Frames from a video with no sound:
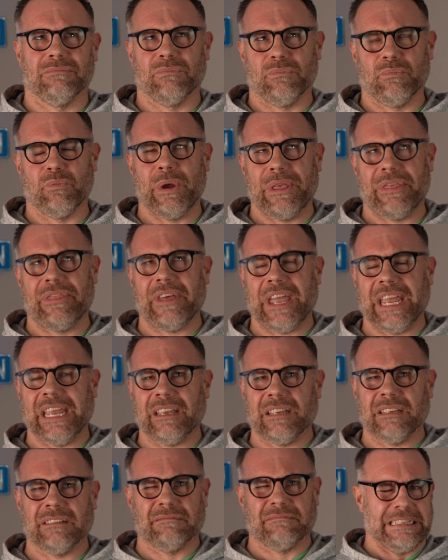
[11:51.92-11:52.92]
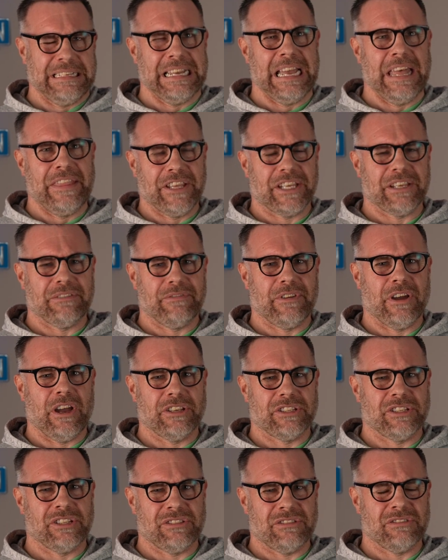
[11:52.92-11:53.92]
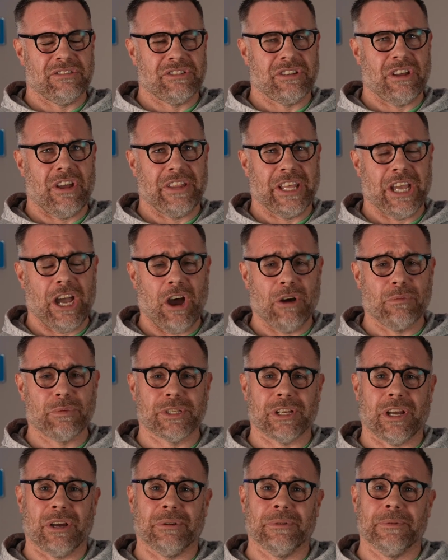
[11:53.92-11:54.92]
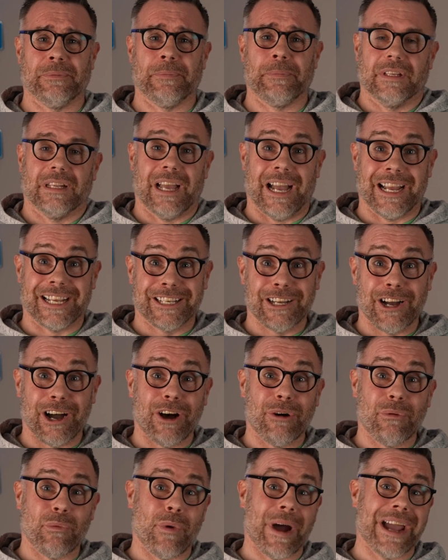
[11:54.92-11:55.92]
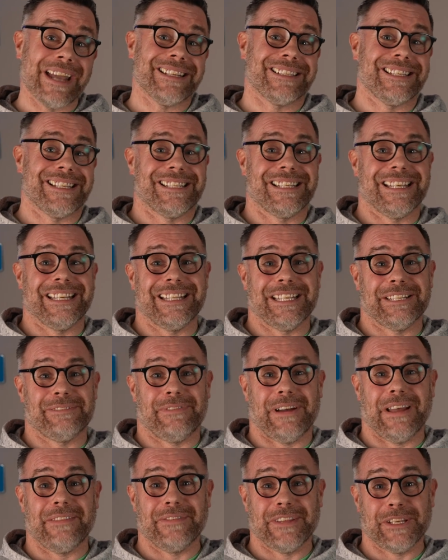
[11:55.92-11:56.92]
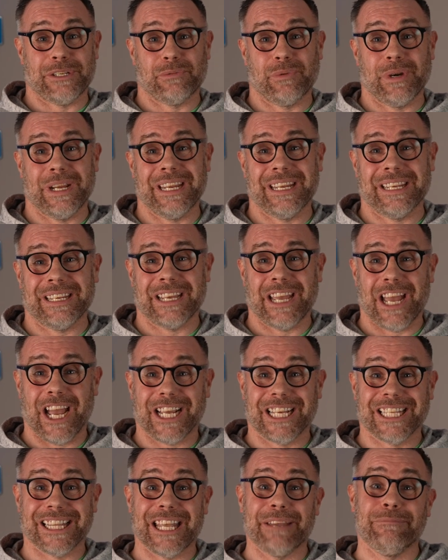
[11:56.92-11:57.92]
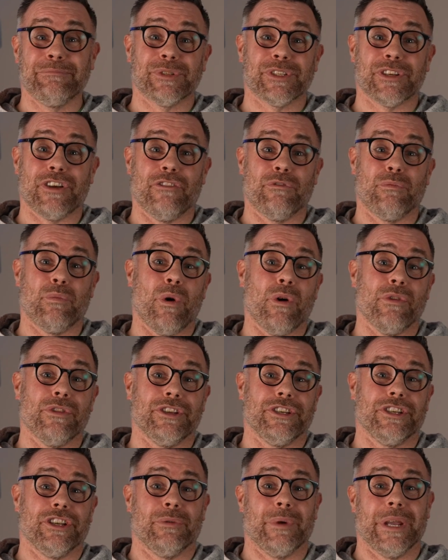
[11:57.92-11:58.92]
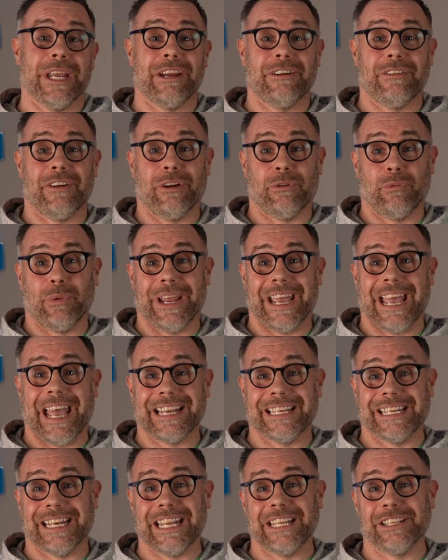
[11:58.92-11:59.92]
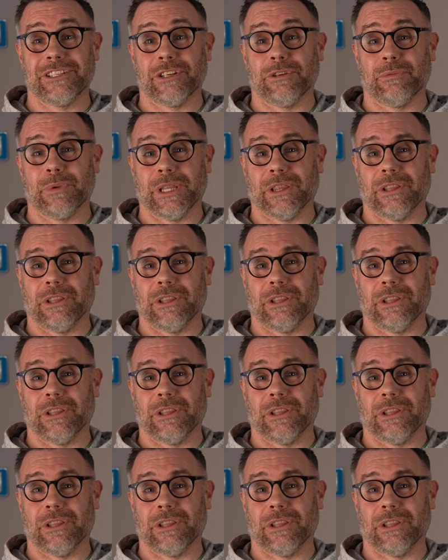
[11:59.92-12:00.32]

we think, and the converters certainly hope so. I can't wait to see this van this week, a glimpse of what the new era we're heading into will